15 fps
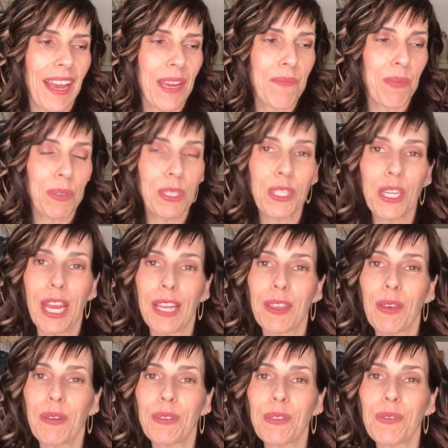appreciate
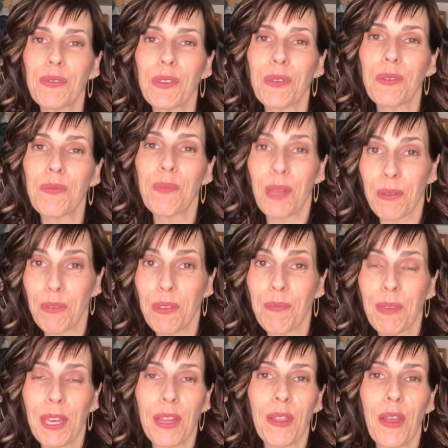those of you who've been with
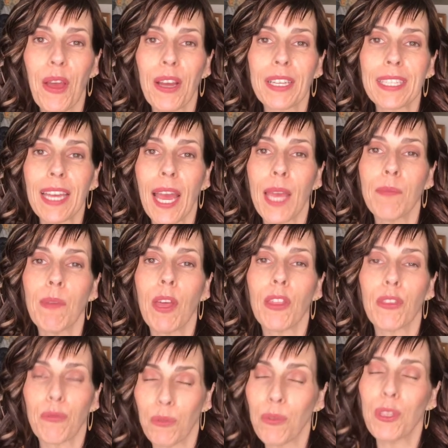me a long time
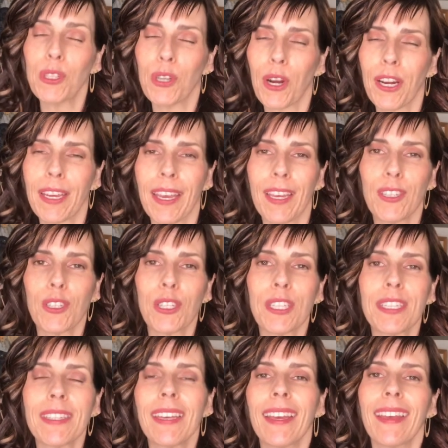through the dark
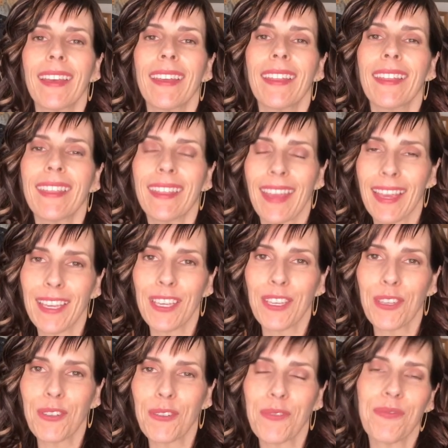ages. Thank
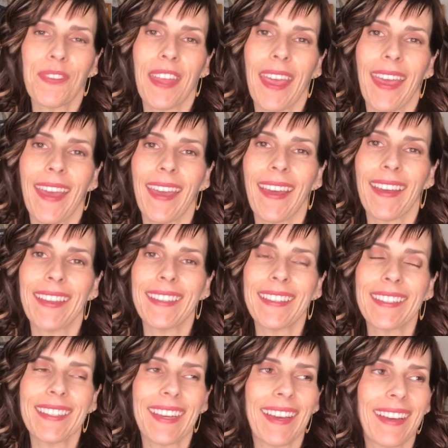you.
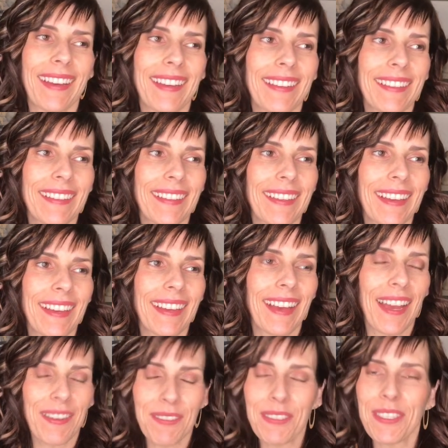And
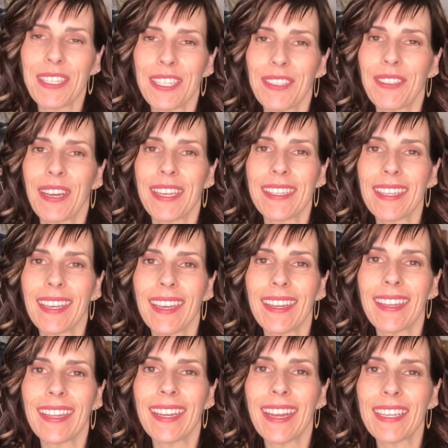I will see you guys again
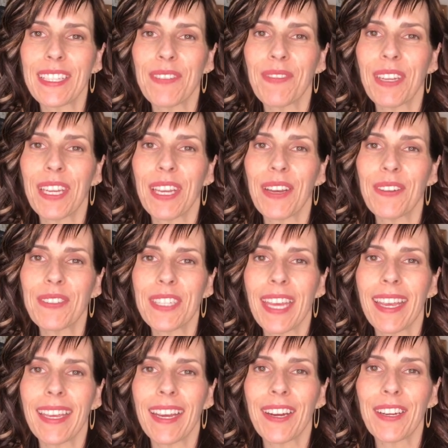in the next video.
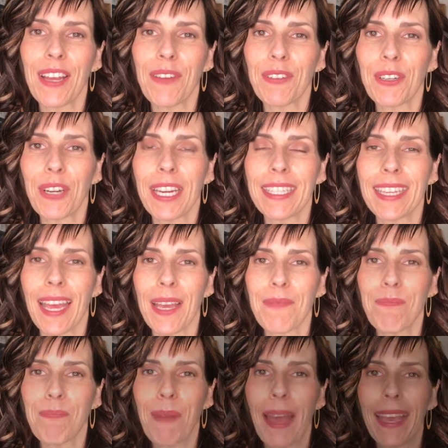Take care and have a great day.
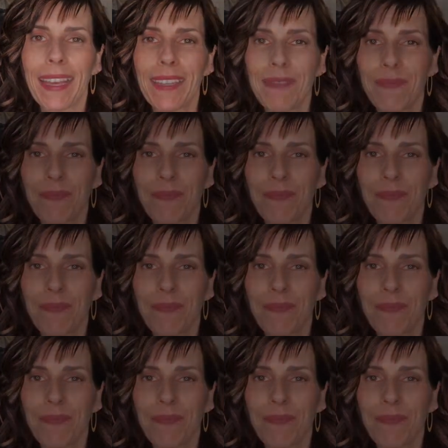Bye.